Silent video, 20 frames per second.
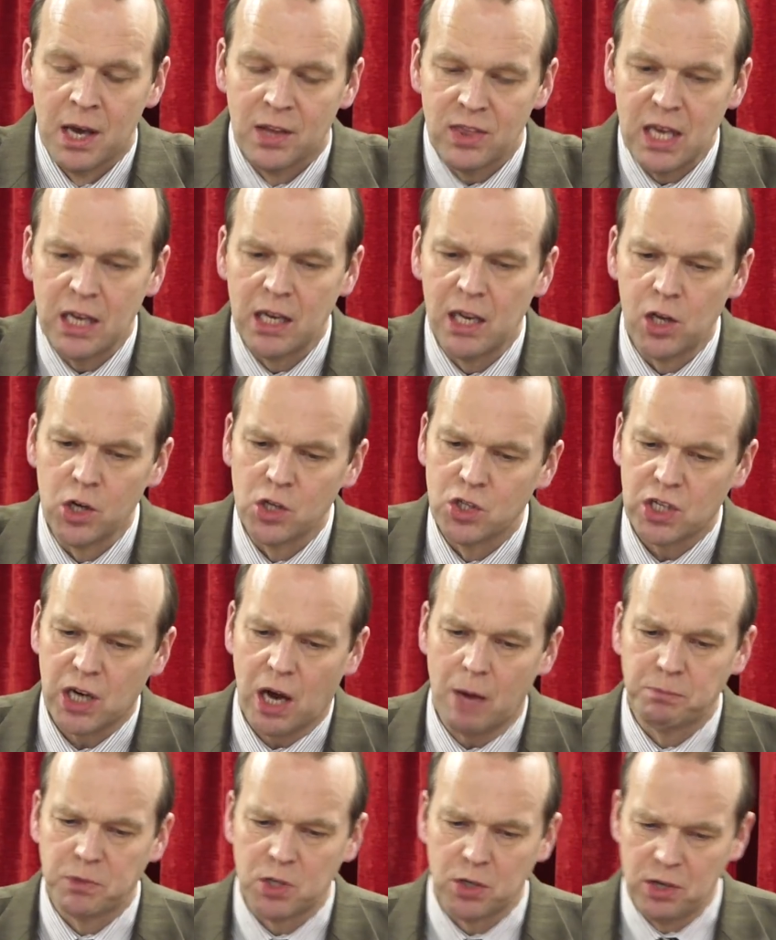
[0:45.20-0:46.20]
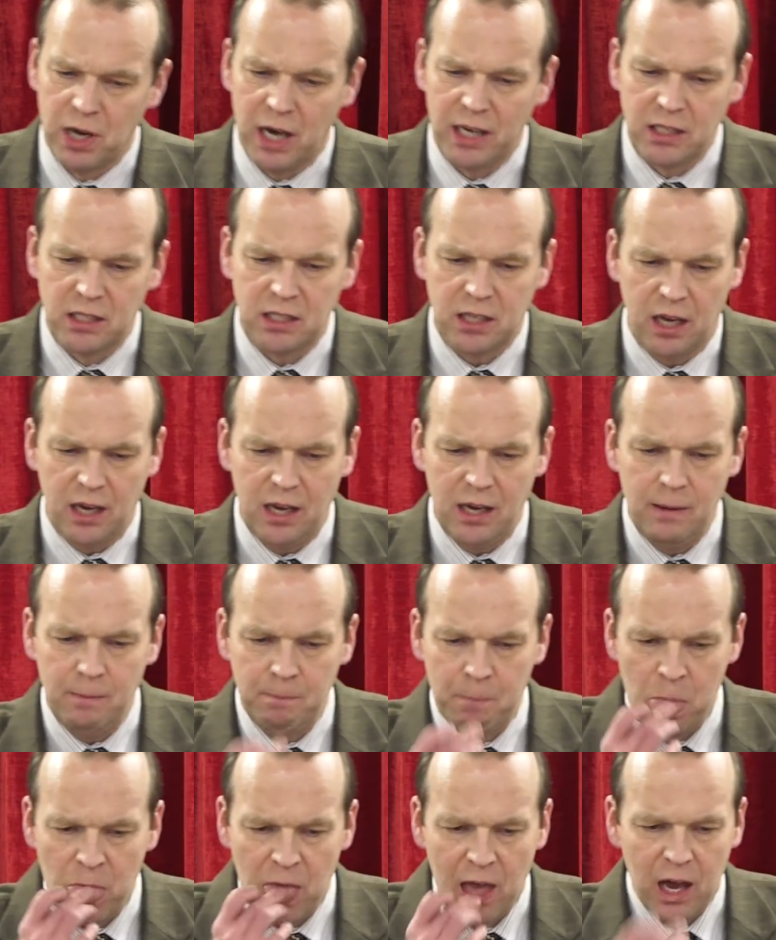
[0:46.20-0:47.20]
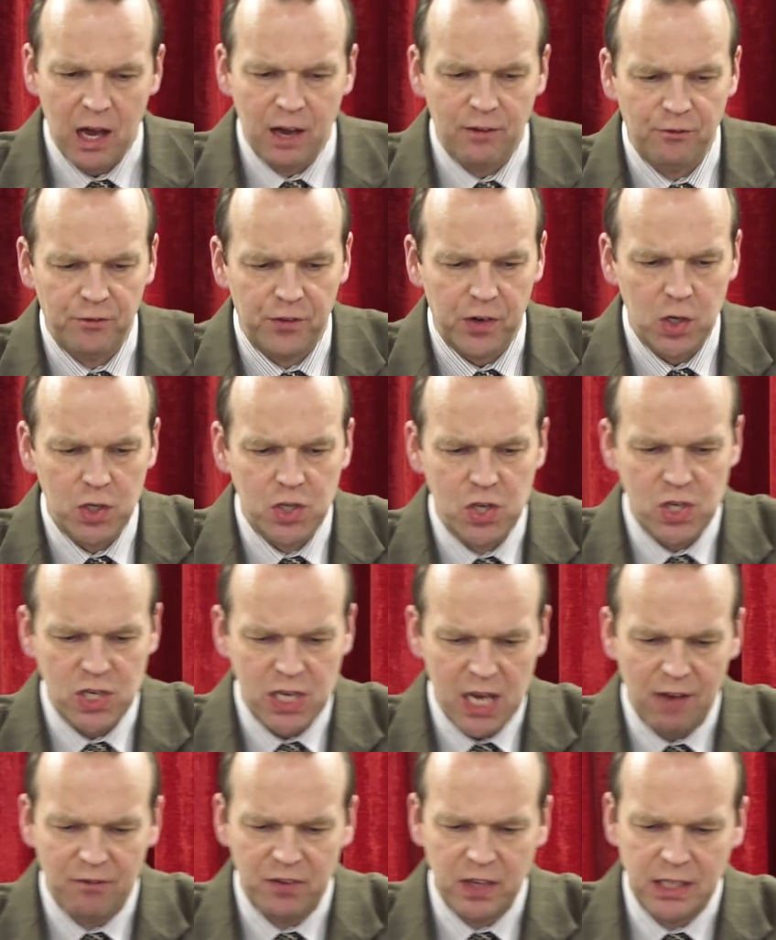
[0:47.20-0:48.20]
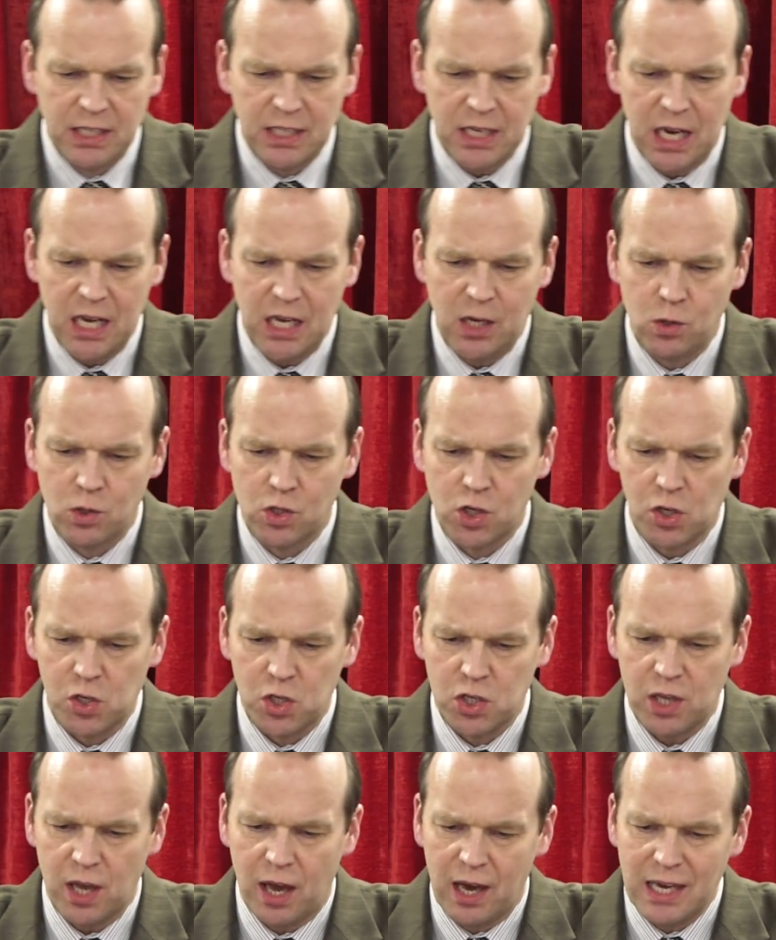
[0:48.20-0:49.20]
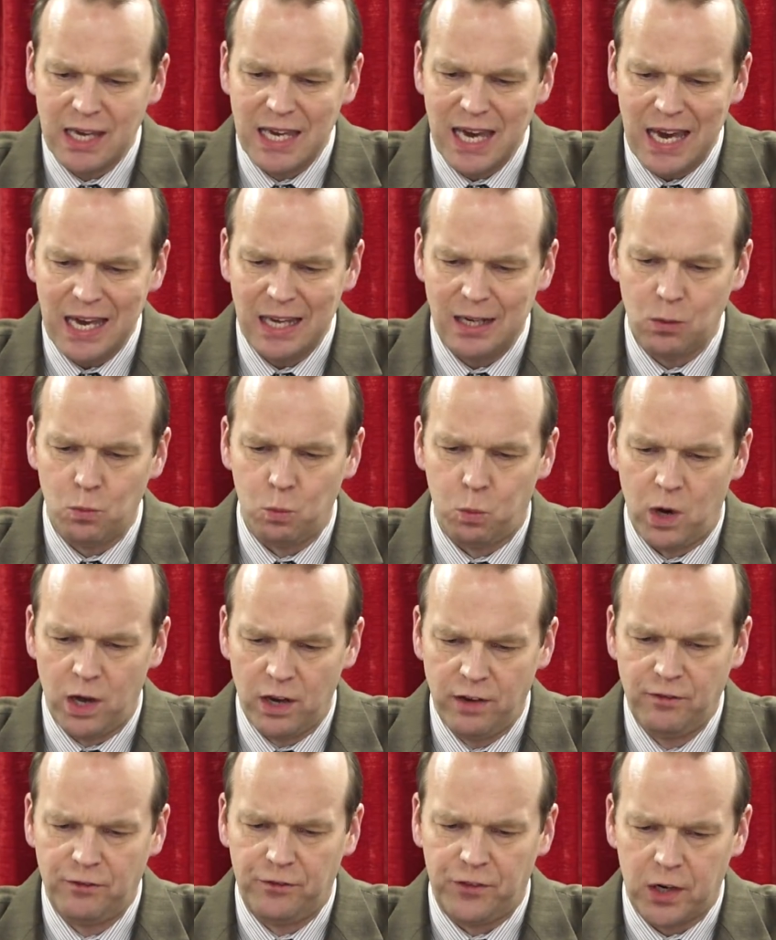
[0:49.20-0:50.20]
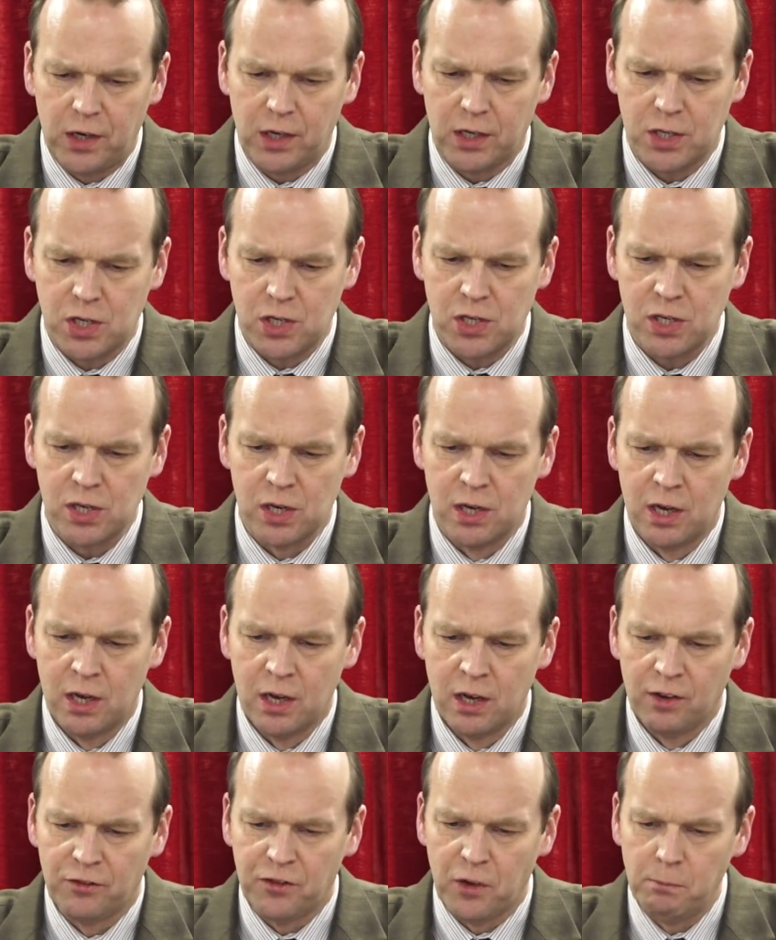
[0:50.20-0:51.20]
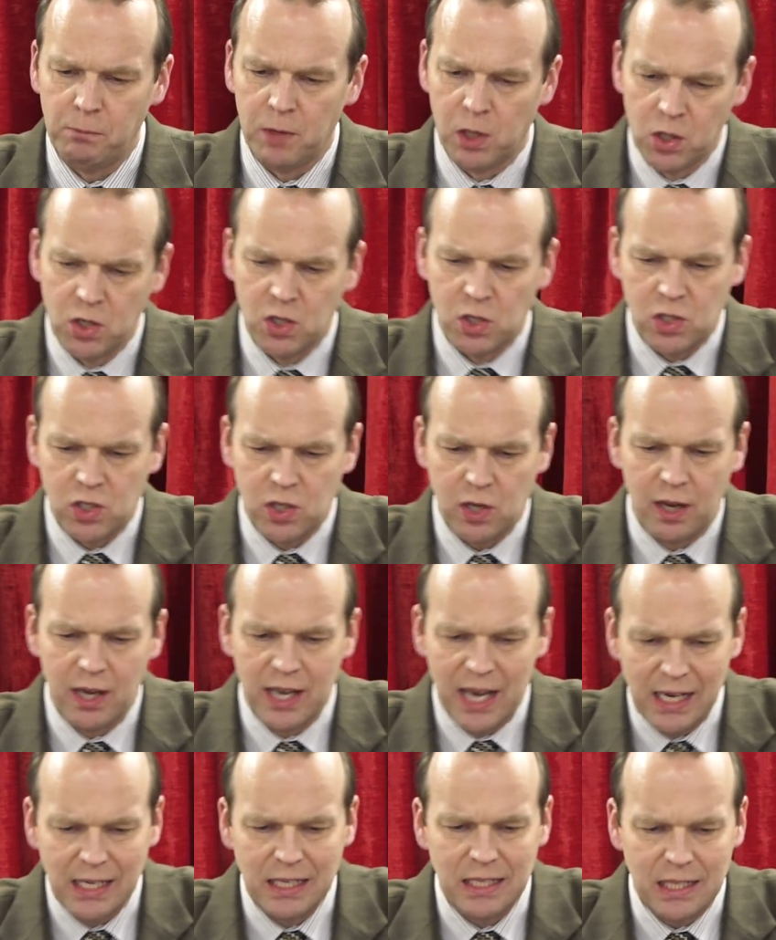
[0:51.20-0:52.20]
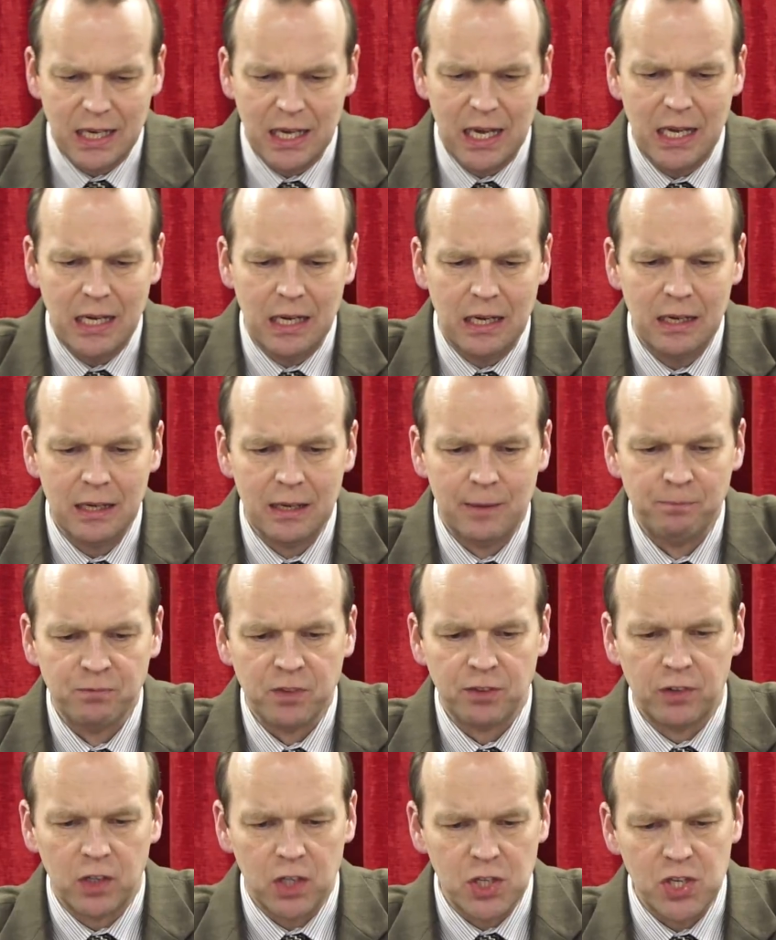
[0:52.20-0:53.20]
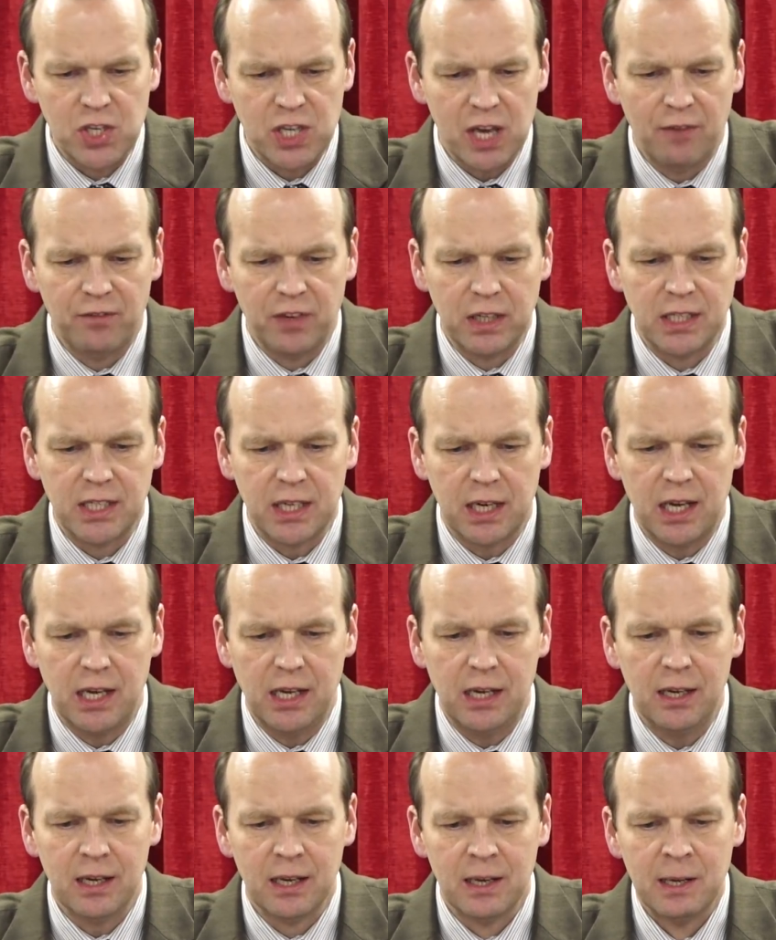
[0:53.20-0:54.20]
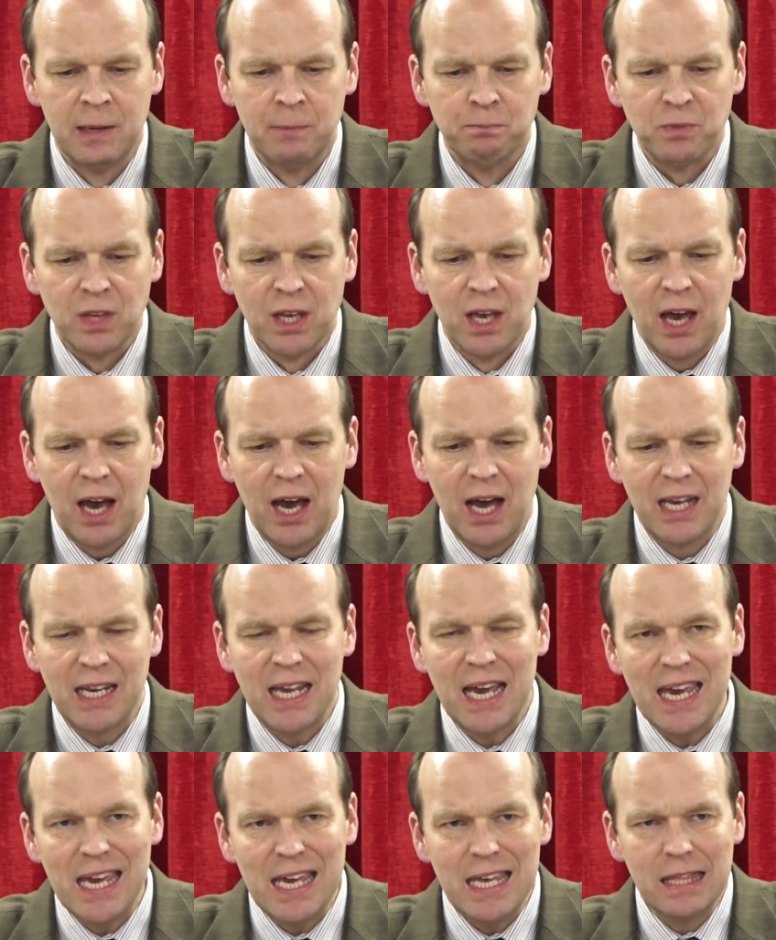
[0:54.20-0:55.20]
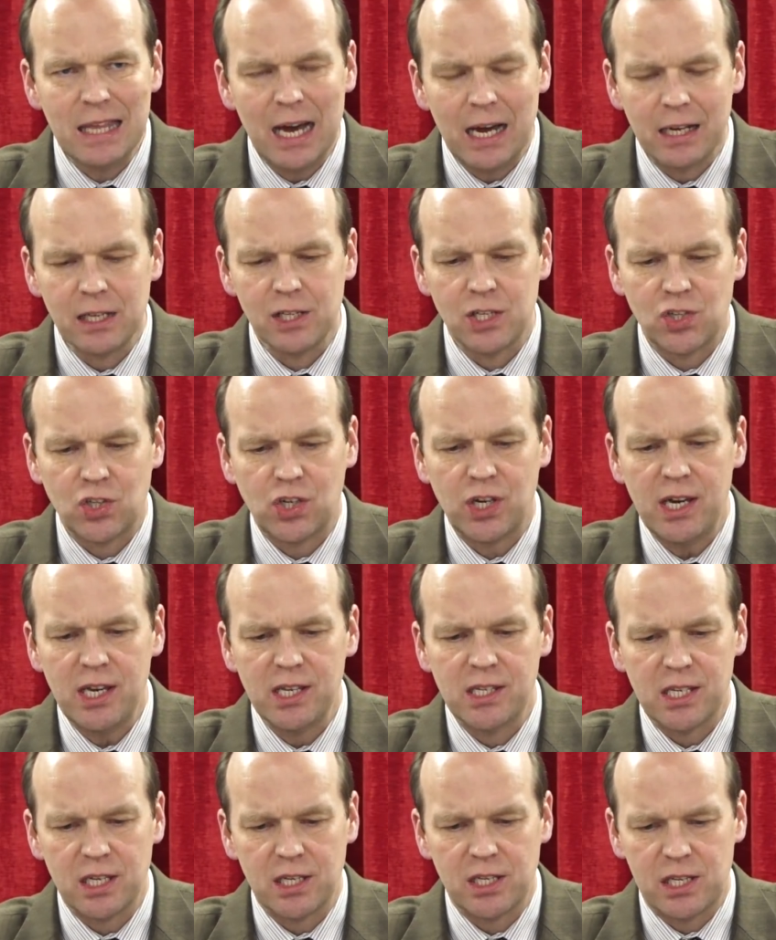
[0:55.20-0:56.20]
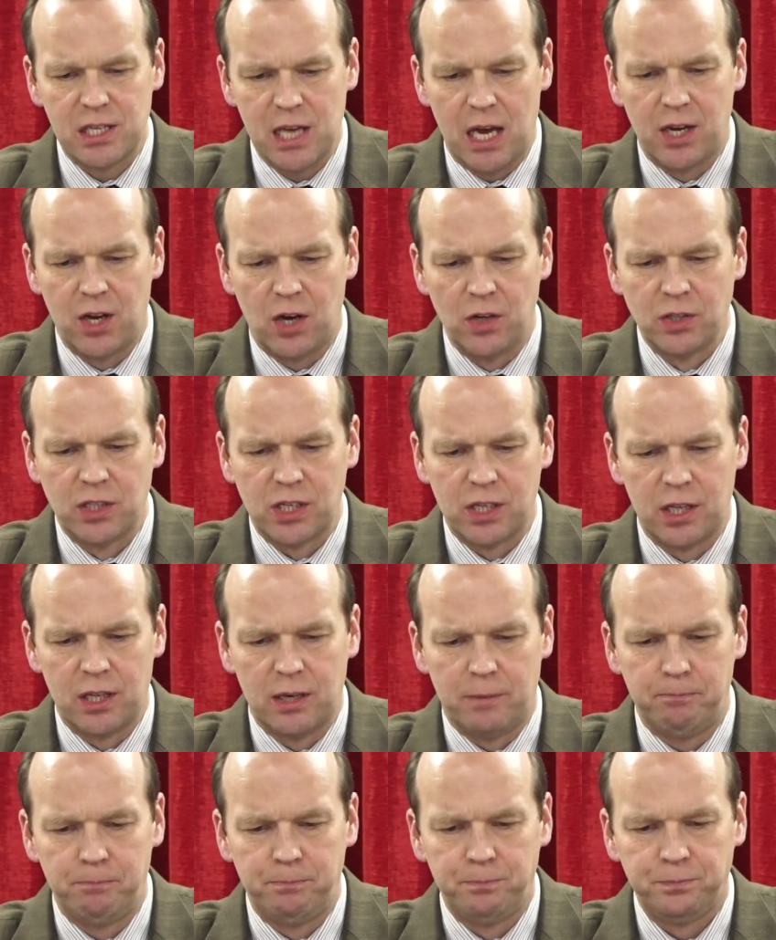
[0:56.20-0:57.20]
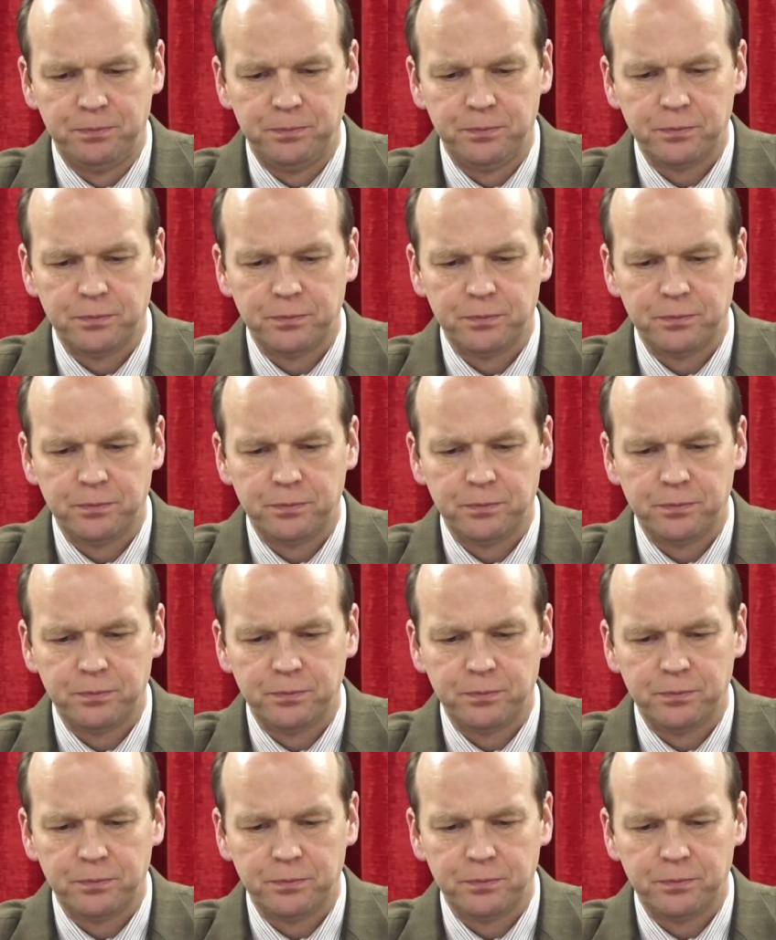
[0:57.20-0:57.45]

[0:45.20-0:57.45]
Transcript: Then Luke chapter 19 and verse 17, just again one verse from Luke's 19, verse 17. And he that is Jesus said unto them,